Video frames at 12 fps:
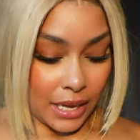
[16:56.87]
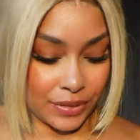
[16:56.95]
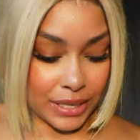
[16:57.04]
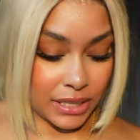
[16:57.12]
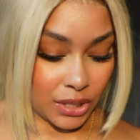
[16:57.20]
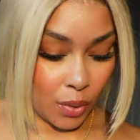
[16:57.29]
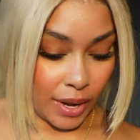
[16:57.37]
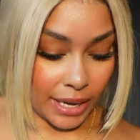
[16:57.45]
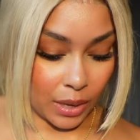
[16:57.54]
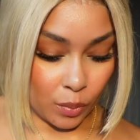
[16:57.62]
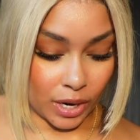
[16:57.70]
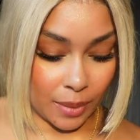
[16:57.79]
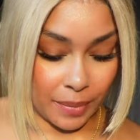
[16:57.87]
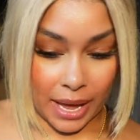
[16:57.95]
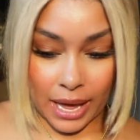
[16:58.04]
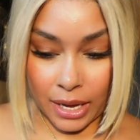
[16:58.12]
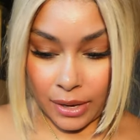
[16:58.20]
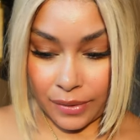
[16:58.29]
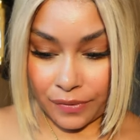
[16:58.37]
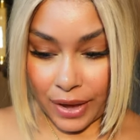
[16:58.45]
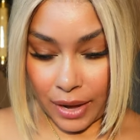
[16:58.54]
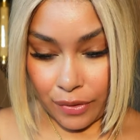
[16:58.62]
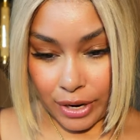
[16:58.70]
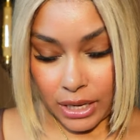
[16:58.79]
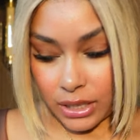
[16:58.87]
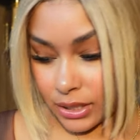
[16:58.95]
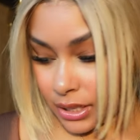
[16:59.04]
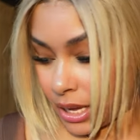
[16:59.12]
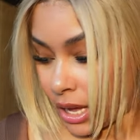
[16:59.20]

This is going in one of my favorites